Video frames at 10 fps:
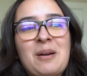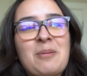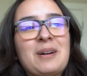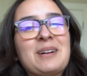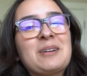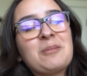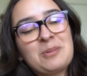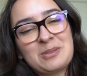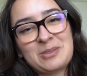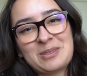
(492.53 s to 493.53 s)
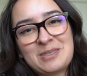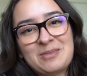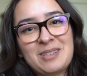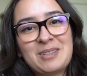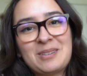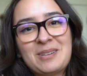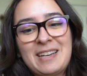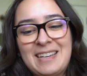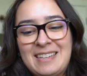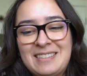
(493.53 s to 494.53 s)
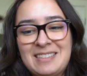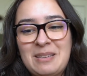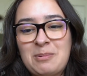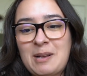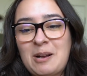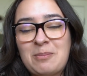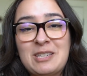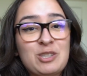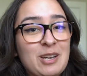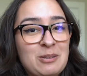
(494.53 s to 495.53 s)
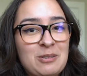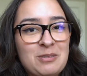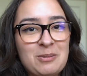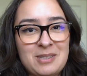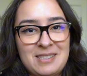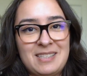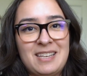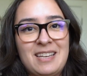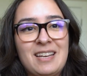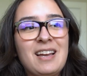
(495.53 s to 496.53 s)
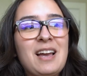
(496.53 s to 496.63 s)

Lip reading: Well, I hope you enjoyed this video, and keep an eye on my channel if you want to see